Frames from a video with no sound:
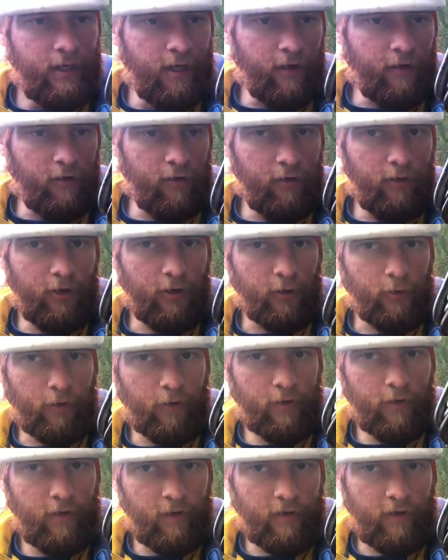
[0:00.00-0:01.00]
is
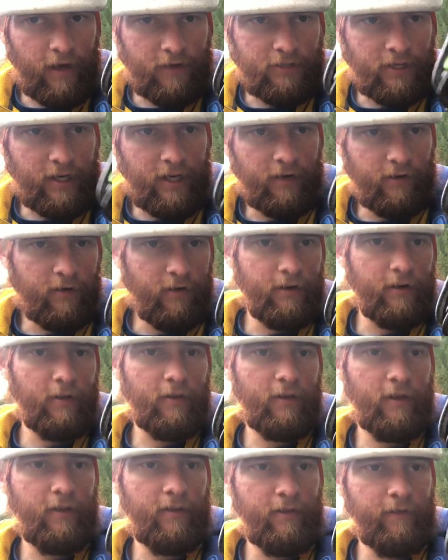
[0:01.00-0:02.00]
loose. It's actually kind of hard to
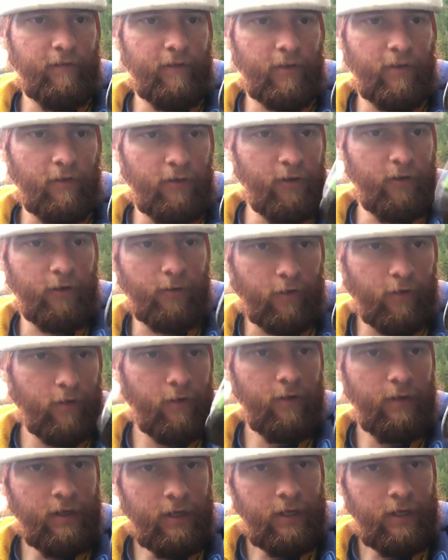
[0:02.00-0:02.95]
see if it's loose,